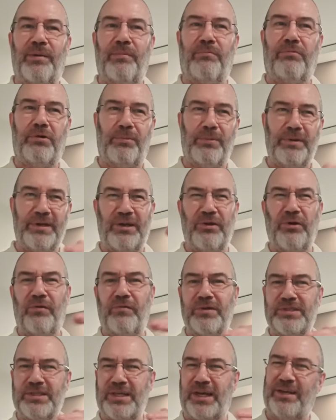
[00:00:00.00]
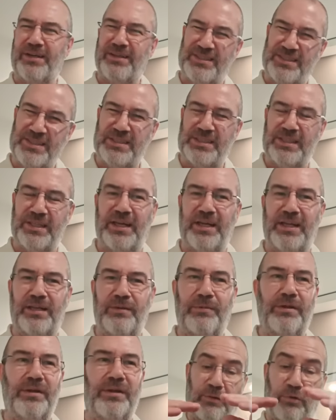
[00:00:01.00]
probably did over tighten
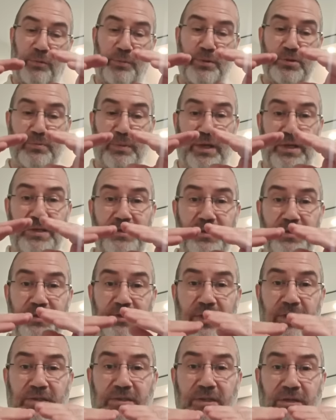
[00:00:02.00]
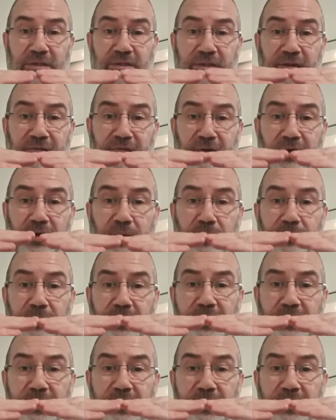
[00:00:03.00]
slightly. The rubber spacers had deformed,